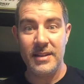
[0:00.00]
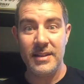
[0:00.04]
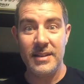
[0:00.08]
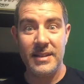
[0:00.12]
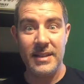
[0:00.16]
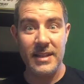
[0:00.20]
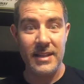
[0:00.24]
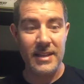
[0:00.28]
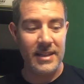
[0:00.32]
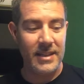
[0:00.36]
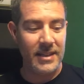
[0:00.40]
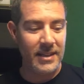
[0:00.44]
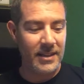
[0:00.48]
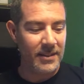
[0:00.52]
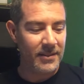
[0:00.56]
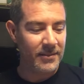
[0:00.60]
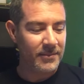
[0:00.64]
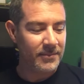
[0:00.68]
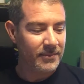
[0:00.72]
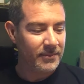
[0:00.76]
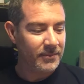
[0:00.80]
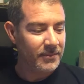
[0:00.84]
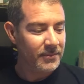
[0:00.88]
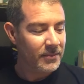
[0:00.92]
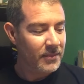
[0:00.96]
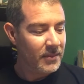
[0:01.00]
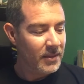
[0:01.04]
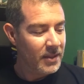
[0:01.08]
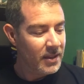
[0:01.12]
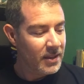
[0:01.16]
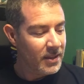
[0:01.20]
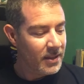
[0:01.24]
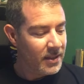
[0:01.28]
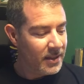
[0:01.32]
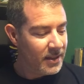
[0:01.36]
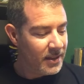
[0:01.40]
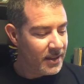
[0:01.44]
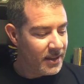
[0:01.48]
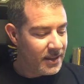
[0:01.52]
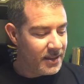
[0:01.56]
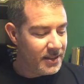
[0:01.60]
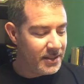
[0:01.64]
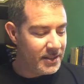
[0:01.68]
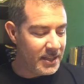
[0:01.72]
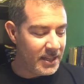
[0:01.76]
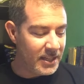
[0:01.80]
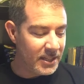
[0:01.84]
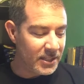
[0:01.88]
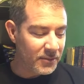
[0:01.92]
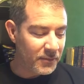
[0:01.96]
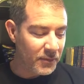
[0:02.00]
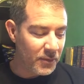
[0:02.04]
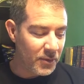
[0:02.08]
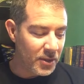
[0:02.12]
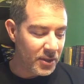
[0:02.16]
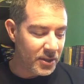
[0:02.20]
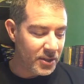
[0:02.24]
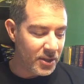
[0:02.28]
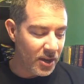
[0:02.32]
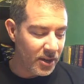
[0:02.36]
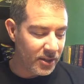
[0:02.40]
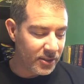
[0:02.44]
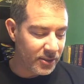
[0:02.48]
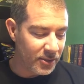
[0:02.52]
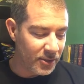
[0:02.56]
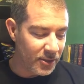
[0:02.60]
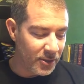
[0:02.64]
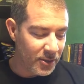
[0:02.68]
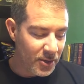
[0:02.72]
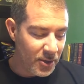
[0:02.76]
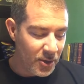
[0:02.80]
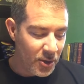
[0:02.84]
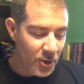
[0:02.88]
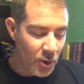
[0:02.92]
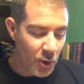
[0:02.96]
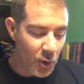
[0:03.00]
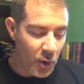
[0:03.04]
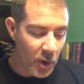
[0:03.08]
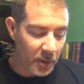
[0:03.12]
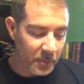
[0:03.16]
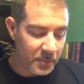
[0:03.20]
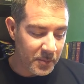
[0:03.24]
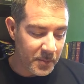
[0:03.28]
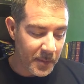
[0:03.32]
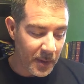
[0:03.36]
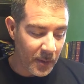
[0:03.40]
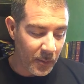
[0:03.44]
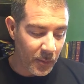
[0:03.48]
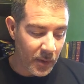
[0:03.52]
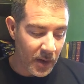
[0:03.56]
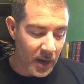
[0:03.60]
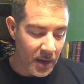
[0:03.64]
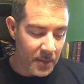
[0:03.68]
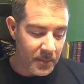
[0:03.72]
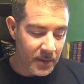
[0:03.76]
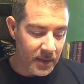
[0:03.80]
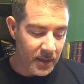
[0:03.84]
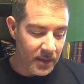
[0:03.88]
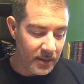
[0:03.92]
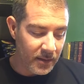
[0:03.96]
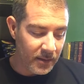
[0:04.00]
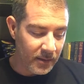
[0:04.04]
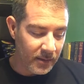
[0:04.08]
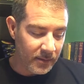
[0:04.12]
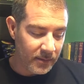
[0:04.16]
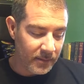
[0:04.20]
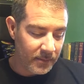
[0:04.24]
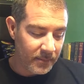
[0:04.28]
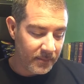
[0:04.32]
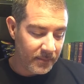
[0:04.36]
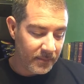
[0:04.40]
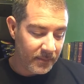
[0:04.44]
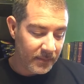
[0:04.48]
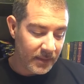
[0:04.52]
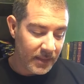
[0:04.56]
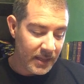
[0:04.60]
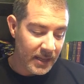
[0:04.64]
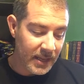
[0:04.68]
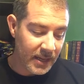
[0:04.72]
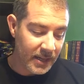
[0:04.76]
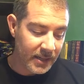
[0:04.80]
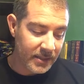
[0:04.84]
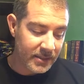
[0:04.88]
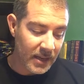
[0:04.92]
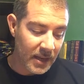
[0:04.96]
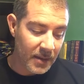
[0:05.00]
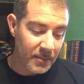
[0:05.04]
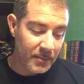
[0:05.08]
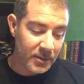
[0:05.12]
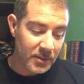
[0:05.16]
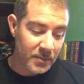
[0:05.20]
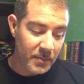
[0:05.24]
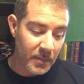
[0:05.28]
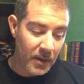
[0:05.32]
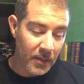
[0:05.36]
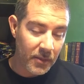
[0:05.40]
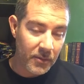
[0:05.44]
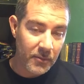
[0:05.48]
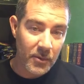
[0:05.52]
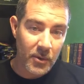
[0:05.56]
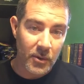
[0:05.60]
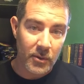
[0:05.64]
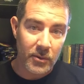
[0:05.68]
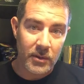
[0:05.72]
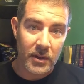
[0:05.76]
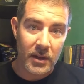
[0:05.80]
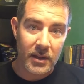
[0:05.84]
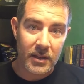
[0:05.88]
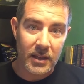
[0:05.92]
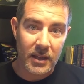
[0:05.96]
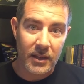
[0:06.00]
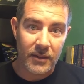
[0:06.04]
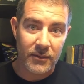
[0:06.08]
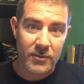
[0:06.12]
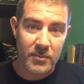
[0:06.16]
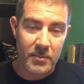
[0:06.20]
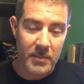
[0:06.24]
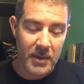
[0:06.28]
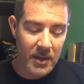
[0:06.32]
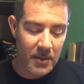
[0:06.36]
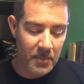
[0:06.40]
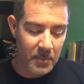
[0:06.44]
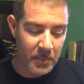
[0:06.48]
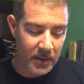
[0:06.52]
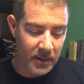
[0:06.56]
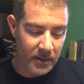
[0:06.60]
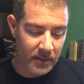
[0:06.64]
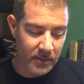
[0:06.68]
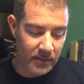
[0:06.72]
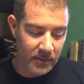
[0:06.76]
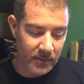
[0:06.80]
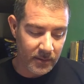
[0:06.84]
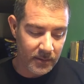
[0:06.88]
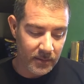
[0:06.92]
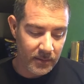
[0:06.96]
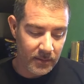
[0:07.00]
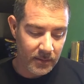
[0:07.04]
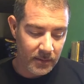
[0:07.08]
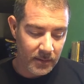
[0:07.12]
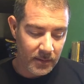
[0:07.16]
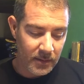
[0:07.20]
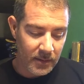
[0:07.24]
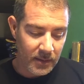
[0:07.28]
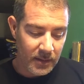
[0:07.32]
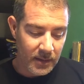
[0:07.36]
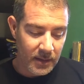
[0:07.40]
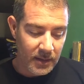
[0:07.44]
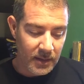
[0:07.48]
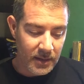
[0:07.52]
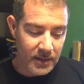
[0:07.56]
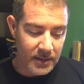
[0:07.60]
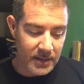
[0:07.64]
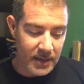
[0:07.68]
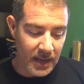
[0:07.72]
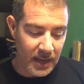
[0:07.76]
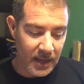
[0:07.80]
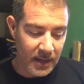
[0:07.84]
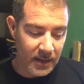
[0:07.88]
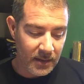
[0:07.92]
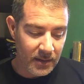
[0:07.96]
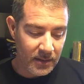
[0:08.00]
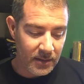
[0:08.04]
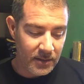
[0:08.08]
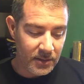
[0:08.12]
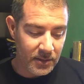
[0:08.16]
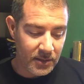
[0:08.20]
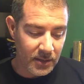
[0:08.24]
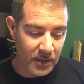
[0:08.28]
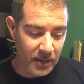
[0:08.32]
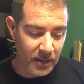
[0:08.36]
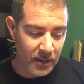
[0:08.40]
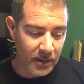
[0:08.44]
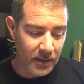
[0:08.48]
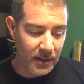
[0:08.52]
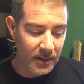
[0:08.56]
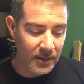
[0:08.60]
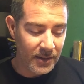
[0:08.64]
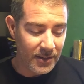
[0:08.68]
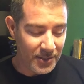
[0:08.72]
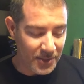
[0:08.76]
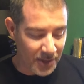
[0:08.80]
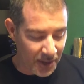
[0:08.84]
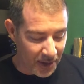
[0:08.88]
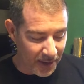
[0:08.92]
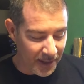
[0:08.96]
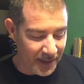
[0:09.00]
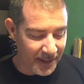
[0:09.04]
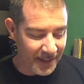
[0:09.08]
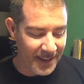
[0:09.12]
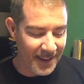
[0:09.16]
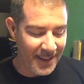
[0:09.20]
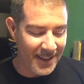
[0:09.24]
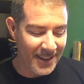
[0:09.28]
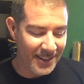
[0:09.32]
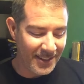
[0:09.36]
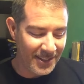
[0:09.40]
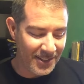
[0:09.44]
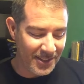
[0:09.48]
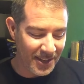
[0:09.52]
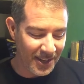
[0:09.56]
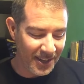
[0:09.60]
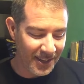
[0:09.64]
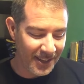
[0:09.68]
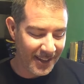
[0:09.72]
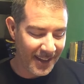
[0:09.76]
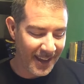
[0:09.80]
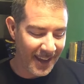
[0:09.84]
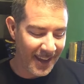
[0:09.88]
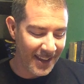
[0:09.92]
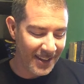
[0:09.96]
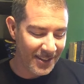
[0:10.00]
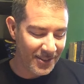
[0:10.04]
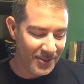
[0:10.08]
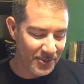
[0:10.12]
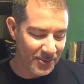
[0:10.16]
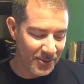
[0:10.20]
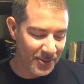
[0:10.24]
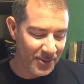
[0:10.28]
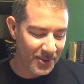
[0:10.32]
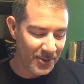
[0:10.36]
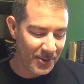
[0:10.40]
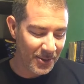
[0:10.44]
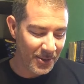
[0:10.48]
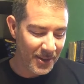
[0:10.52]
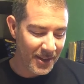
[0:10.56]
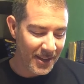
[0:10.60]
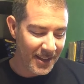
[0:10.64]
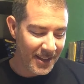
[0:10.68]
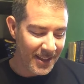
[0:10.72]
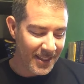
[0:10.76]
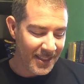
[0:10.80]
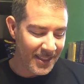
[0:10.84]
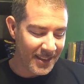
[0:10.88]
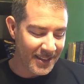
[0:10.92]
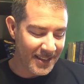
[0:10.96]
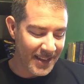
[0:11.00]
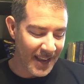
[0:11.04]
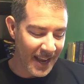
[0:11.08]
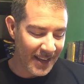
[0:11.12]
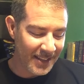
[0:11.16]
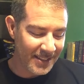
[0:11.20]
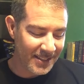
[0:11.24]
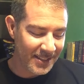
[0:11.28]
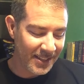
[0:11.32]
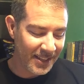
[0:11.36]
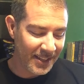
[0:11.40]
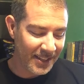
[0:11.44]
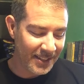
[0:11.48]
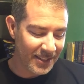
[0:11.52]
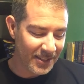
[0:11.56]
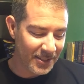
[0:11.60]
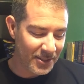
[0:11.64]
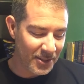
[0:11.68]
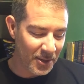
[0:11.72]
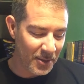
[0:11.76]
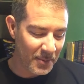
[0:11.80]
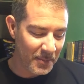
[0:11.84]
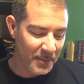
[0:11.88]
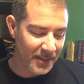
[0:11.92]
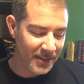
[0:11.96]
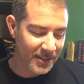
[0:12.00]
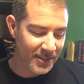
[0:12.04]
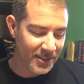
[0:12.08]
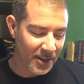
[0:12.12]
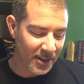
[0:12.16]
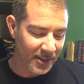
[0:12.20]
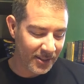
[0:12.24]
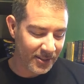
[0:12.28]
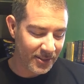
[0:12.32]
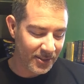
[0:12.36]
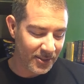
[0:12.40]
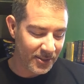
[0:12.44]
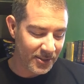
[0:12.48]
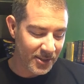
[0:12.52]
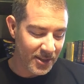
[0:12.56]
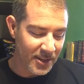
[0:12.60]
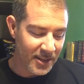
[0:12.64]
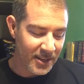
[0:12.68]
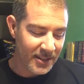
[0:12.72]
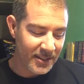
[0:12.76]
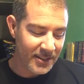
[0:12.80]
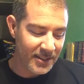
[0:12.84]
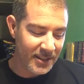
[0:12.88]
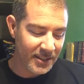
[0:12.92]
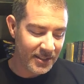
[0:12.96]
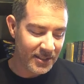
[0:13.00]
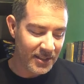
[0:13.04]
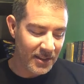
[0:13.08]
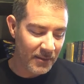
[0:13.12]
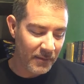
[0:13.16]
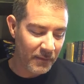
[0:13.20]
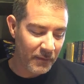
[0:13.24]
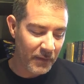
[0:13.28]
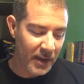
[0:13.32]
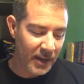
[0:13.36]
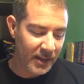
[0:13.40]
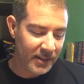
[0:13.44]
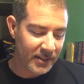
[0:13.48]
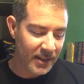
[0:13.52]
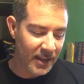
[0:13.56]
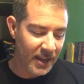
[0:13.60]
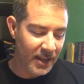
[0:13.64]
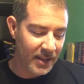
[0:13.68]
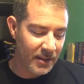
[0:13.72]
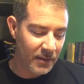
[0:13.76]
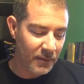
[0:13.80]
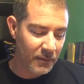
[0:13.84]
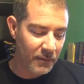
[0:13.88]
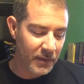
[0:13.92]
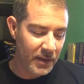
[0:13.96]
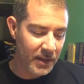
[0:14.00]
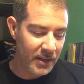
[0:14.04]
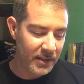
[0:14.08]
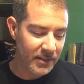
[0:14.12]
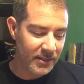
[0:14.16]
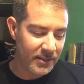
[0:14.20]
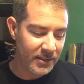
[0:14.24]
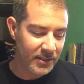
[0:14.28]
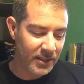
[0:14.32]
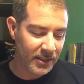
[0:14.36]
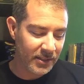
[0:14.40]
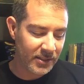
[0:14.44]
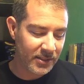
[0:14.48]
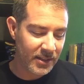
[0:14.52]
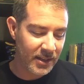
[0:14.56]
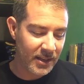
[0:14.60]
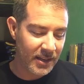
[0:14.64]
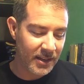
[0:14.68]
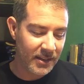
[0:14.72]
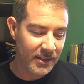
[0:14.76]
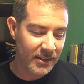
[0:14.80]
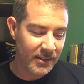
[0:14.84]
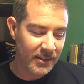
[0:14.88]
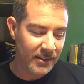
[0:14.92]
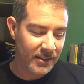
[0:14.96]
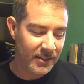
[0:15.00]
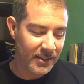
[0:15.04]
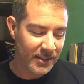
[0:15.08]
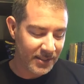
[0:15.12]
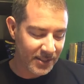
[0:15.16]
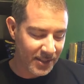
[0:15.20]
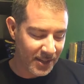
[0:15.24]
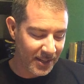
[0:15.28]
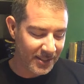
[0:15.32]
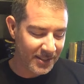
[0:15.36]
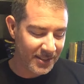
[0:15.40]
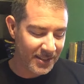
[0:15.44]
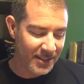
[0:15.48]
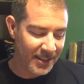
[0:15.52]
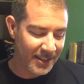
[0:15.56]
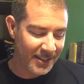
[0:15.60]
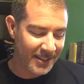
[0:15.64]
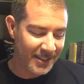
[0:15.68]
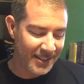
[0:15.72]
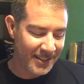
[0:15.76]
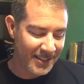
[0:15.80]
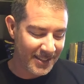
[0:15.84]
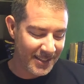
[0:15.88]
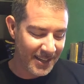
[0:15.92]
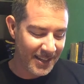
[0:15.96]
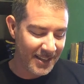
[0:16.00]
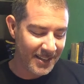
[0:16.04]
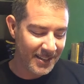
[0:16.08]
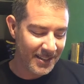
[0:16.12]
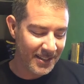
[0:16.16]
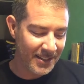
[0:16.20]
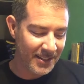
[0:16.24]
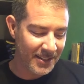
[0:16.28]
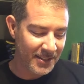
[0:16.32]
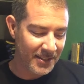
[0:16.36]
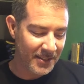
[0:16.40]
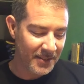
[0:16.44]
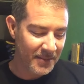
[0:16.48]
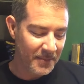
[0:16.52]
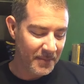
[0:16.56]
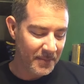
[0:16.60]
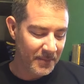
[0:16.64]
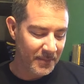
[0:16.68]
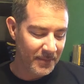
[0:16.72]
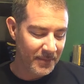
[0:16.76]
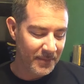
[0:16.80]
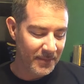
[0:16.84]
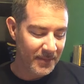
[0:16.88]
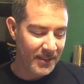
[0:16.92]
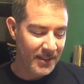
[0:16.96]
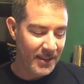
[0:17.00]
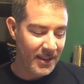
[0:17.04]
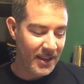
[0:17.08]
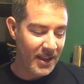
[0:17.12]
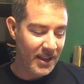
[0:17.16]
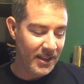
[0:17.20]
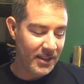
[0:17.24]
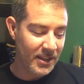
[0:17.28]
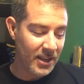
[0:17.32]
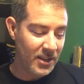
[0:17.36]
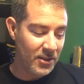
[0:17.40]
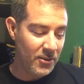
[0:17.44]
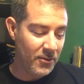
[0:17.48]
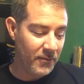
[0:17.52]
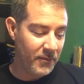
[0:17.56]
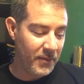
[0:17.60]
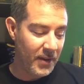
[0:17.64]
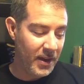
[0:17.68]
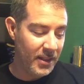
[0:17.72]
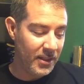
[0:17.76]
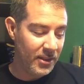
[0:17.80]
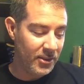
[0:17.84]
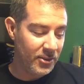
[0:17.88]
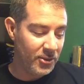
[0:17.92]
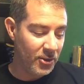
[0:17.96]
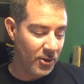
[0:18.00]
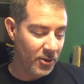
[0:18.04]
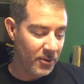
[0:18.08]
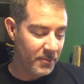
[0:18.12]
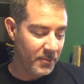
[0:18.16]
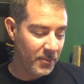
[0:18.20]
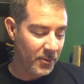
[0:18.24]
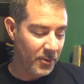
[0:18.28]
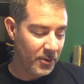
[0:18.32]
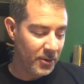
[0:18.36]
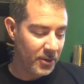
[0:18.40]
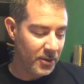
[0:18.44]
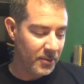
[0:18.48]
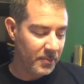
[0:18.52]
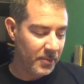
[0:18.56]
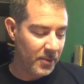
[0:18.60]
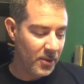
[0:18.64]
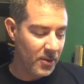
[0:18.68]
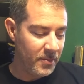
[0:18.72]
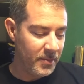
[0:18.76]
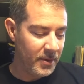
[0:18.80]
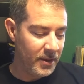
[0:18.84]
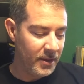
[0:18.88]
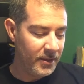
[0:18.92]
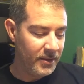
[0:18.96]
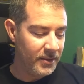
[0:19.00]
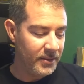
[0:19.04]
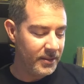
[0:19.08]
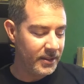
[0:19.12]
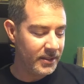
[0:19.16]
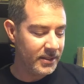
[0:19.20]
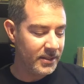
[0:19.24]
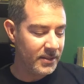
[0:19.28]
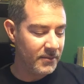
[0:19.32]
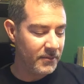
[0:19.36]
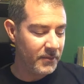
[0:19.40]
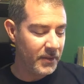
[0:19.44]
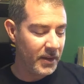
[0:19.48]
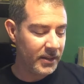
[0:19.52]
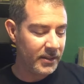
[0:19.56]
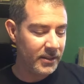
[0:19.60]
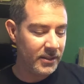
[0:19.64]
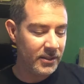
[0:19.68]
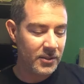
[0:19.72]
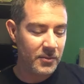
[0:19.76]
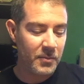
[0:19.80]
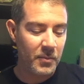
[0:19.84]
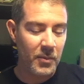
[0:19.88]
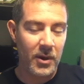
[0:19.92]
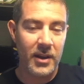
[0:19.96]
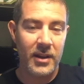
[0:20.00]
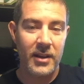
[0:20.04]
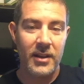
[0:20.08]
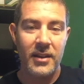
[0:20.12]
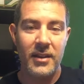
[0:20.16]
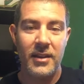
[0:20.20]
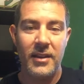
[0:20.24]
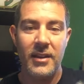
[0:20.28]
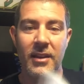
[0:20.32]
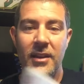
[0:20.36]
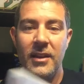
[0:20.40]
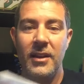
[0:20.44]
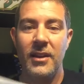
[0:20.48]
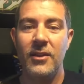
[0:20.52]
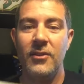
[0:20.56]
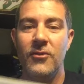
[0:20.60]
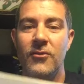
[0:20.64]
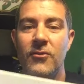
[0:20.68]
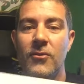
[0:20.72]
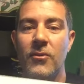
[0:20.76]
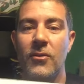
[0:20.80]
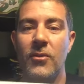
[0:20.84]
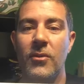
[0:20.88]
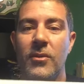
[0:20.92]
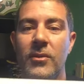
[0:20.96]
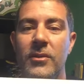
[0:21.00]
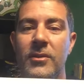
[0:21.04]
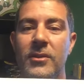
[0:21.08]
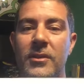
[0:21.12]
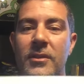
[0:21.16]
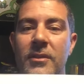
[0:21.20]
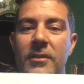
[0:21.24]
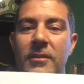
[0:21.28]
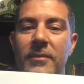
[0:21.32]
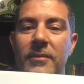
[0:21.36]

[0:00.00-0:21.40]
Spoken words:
D. D is for the doctor who helps me when I'm ill. He examines my throat and gives me a pill. Dan, Dawn, Doug, and Drew, the dazzling, determined doctors, disinfect and defeat disgusting diseases. And can you find the dartboard, diploma, disinfectant spray, and drawers?